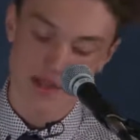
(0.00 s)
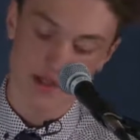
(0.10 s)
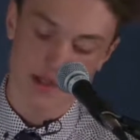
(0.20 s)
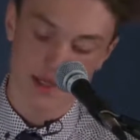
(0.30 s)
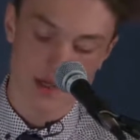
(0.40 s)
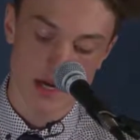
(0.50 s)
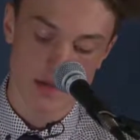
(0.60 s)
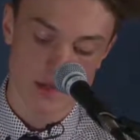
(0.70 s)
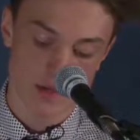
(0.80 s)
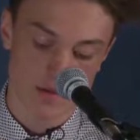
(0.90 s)
a
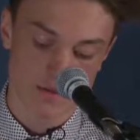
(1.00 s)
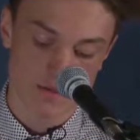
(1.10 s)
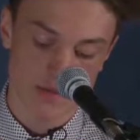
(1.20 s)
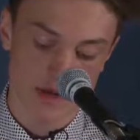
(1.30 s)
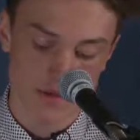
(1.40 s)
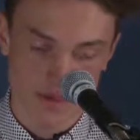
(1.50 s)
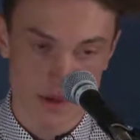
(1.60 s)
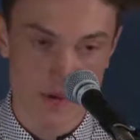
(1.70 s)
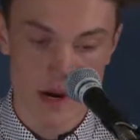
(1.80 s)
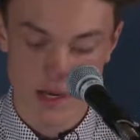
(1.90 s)
suggestion that will flow
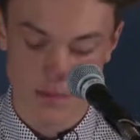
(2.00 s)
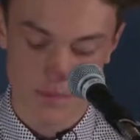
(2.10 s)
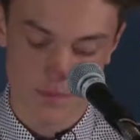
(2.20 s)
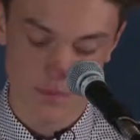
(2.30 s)
right in.